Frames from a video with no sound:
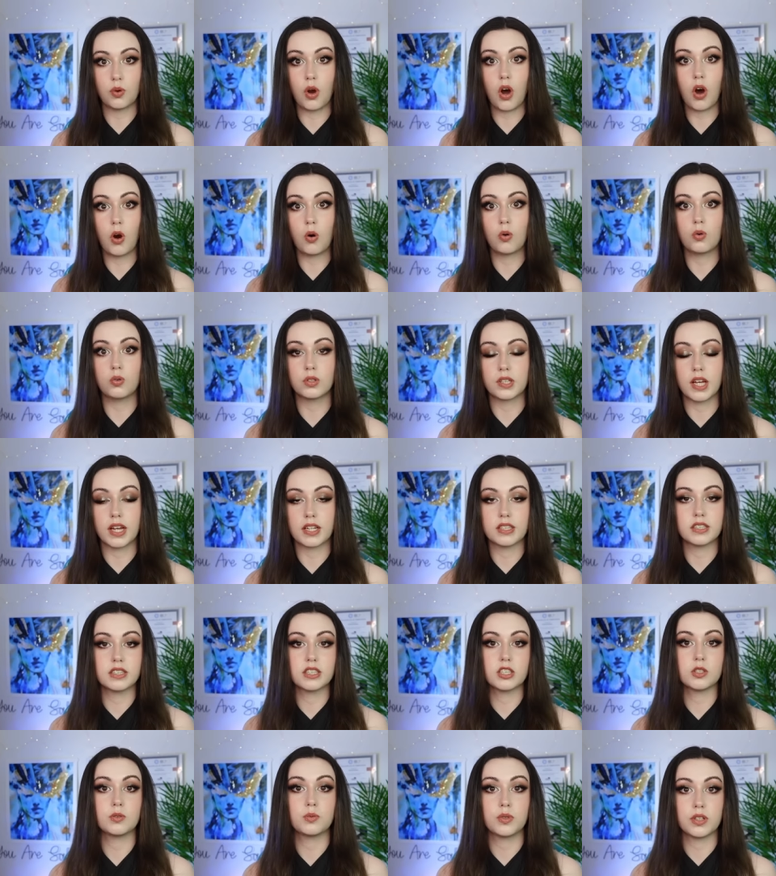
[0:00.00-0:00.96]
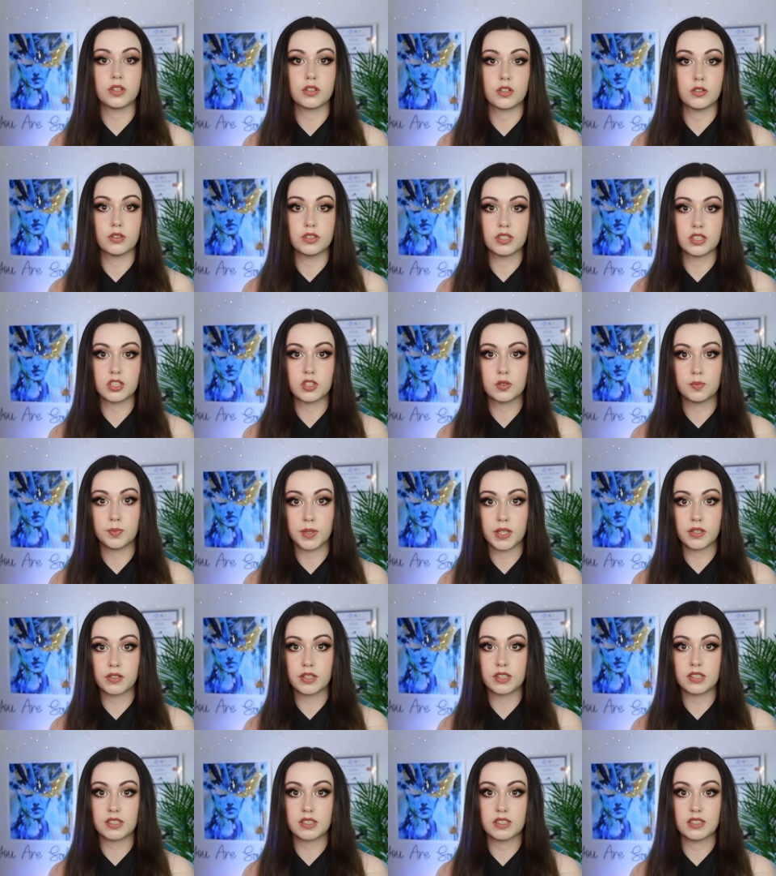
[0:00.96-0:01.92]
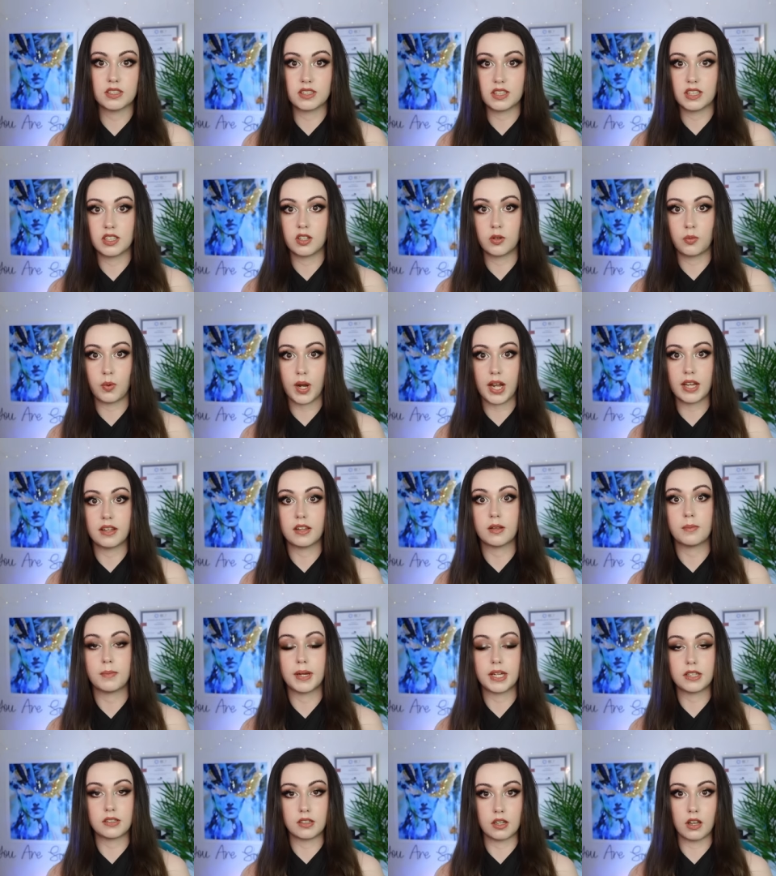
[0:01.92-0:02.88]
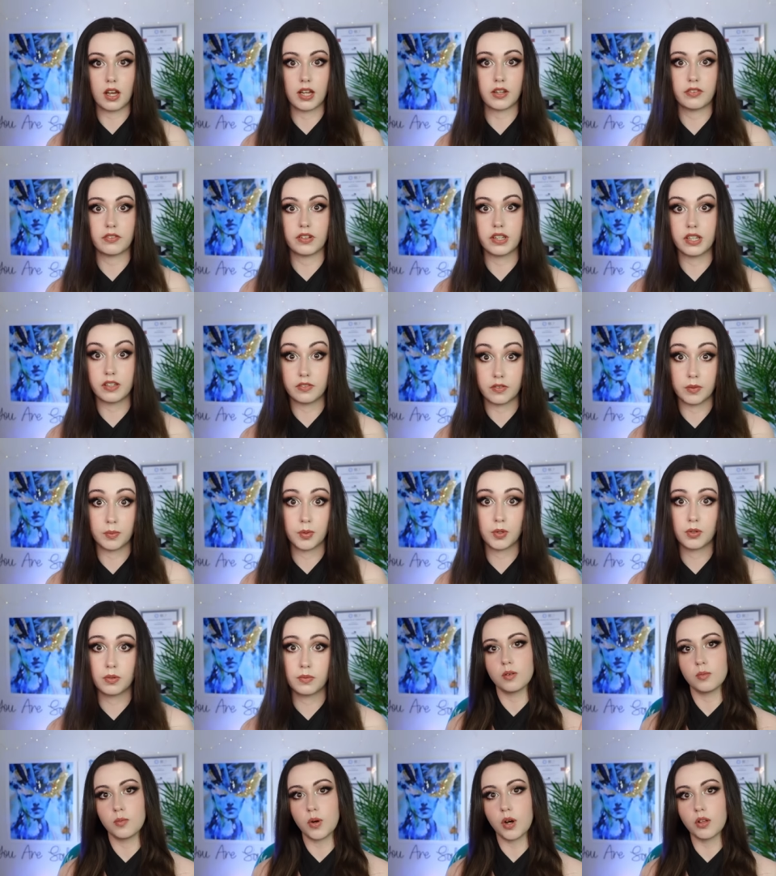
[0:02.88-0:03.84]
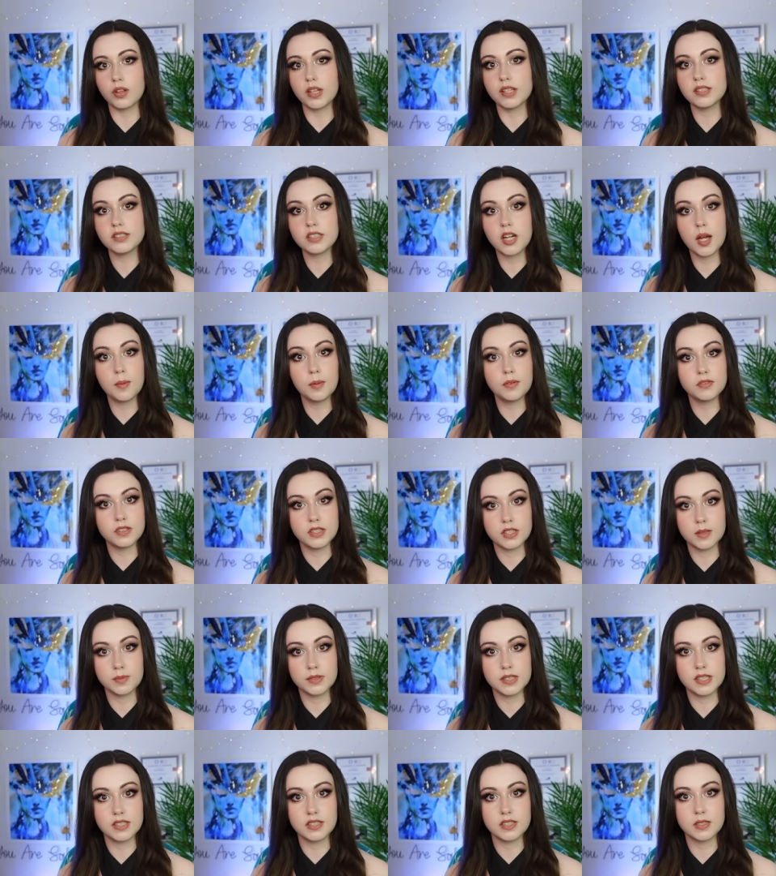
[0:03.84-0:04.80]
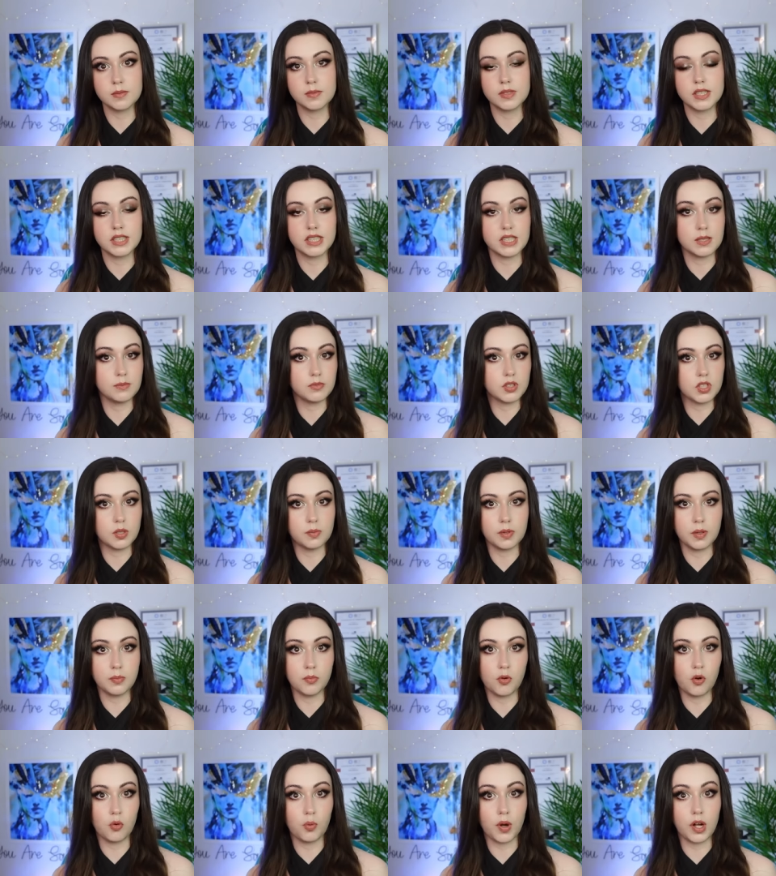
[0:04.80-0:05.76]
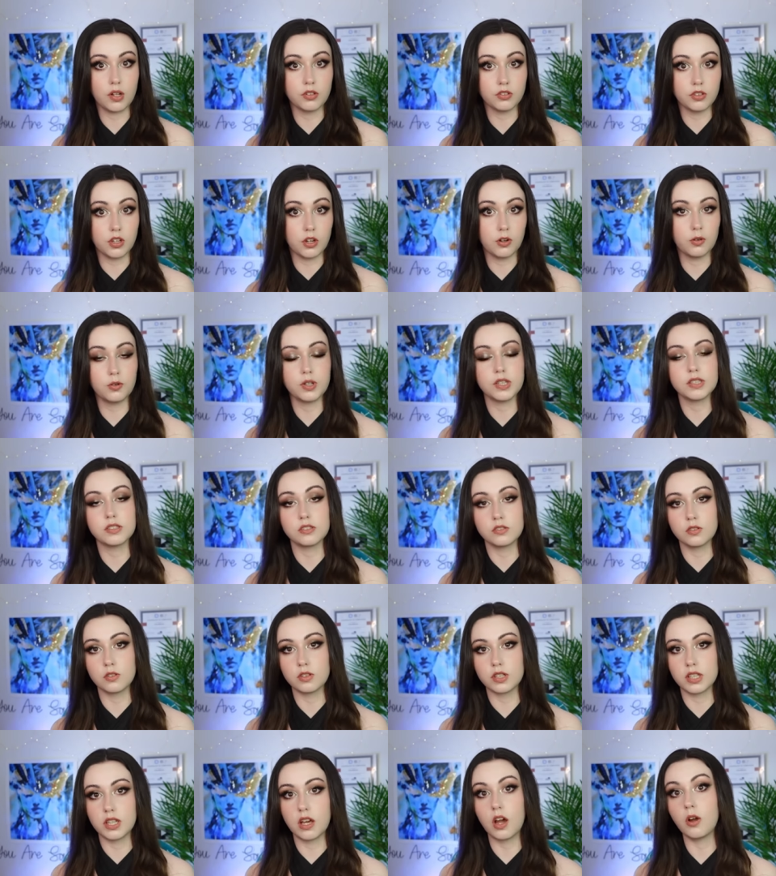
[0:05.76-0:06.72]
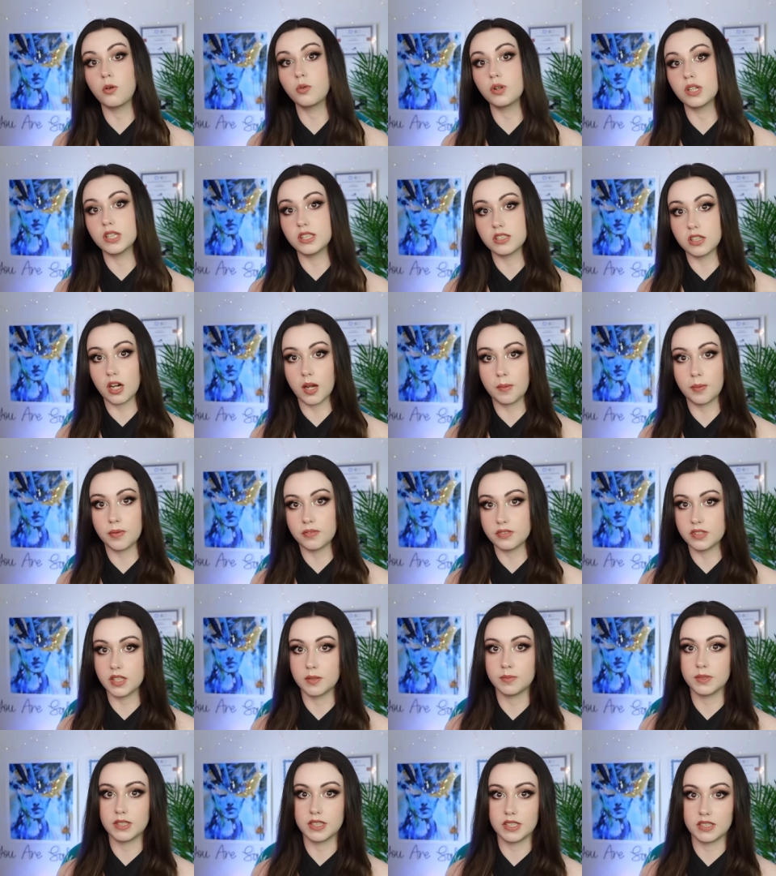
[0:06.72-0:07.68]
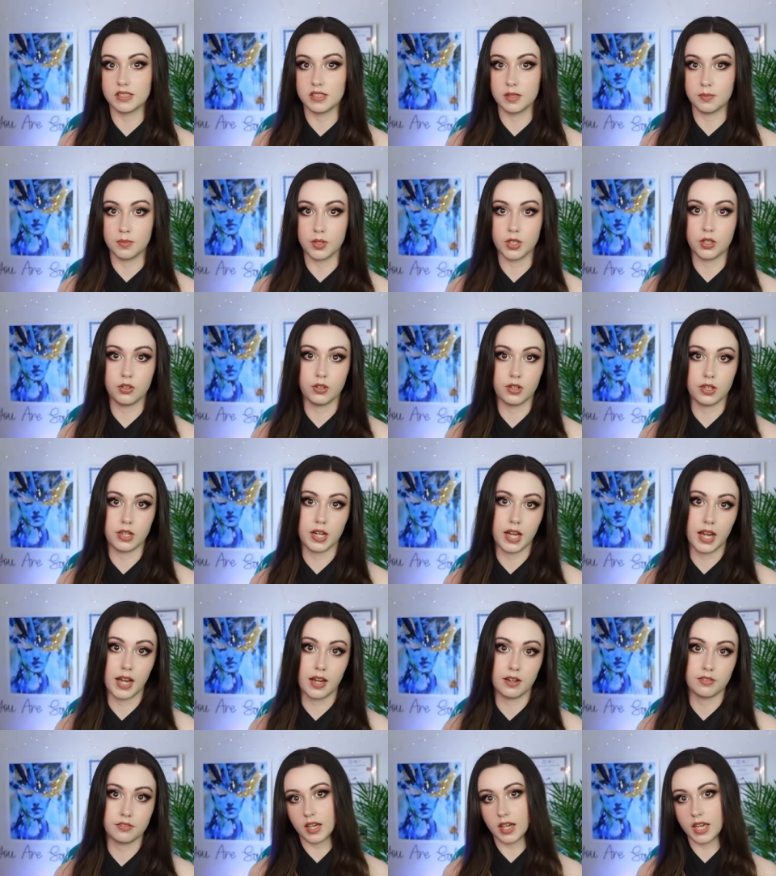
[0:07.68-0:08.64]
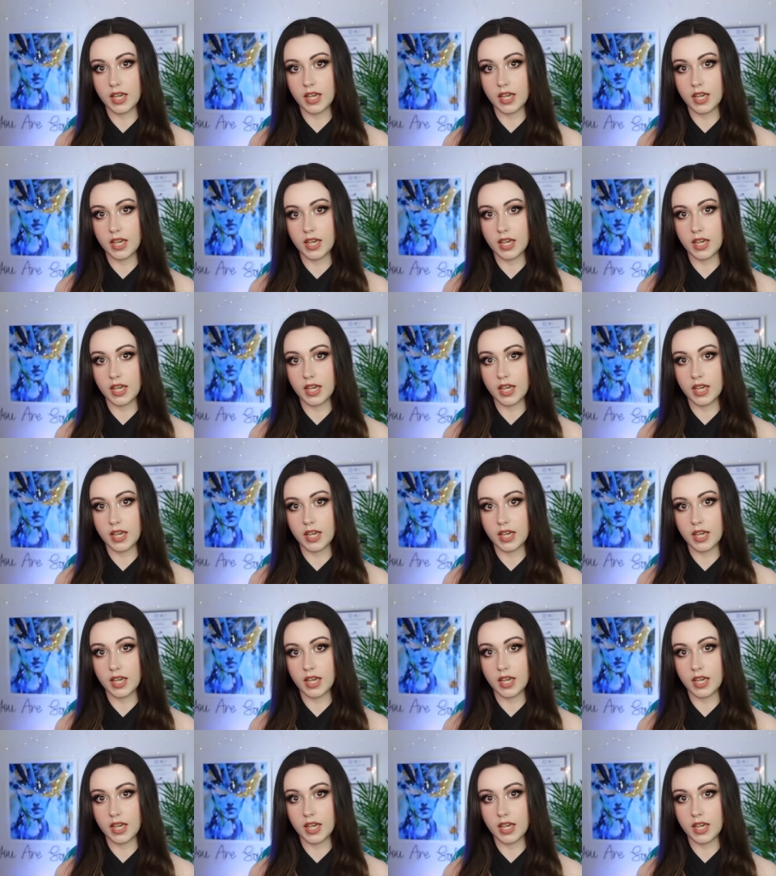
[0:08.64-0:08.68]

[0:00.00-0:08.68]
hold and deal with those experiences in a way that makes life livable. While this type of subsystem seems to be more well known, it's not the only type of subsystem that you can have.